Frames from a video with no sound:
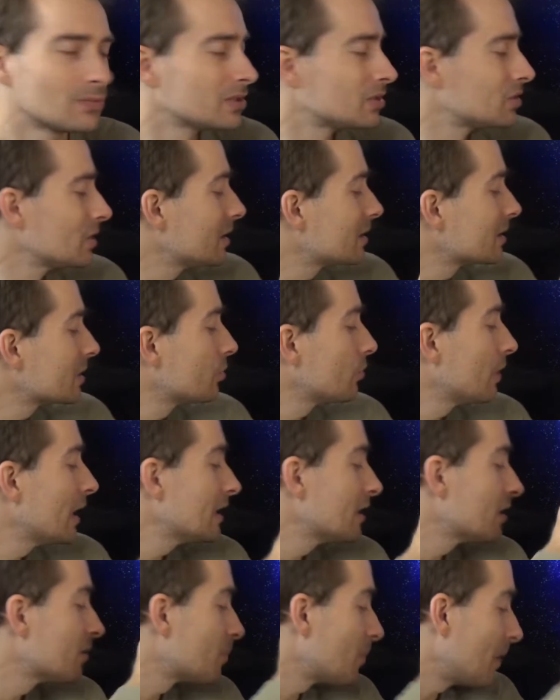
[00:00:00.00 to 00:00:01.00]
which is
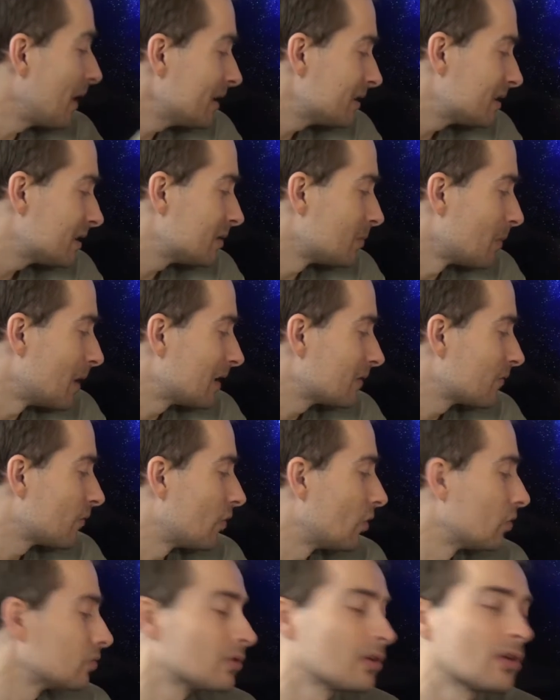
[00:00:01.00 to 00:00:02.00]
created by the
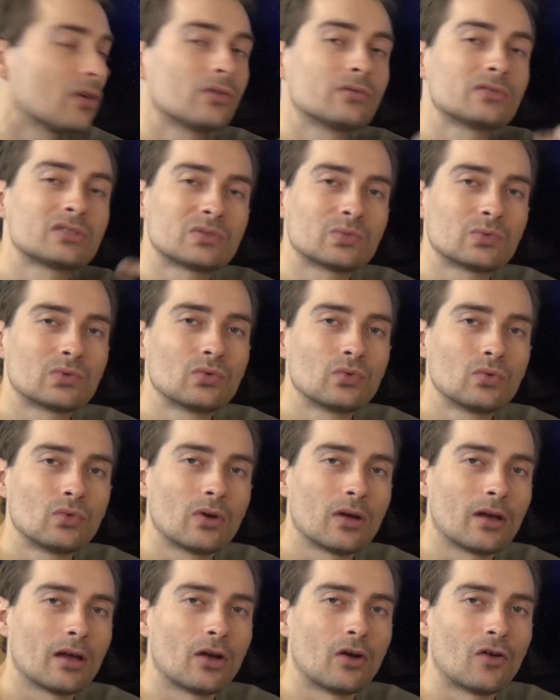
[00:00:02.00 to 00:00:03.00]
smartphone
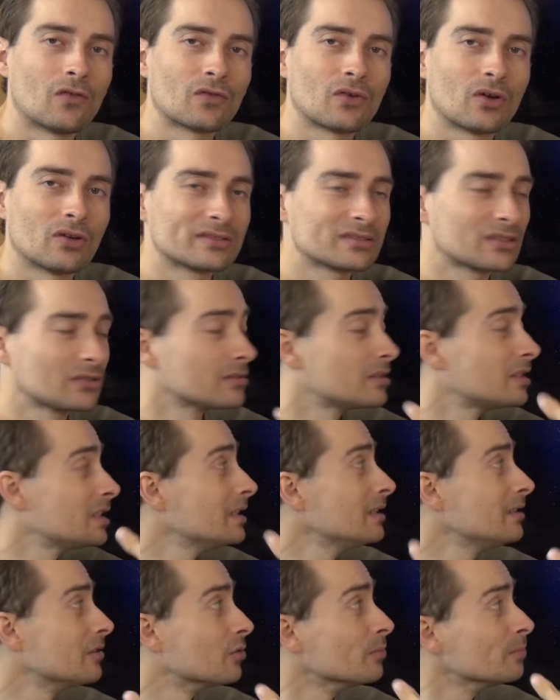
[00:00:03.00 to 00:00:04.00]
through, of course,
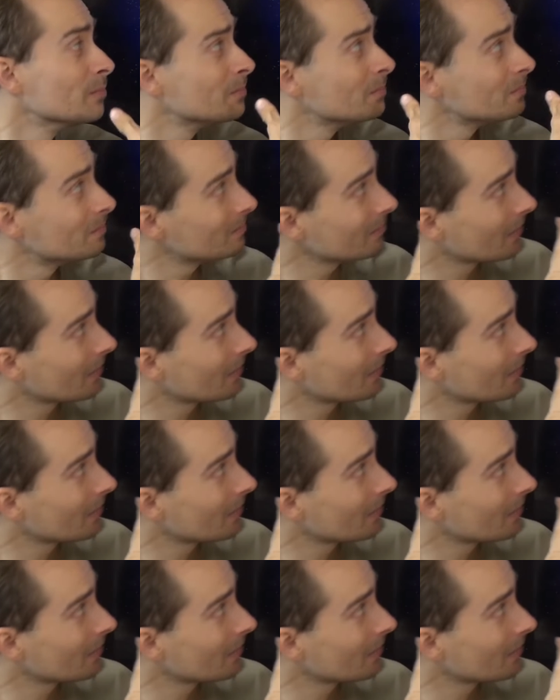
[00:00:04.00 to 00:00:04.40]
Continuum,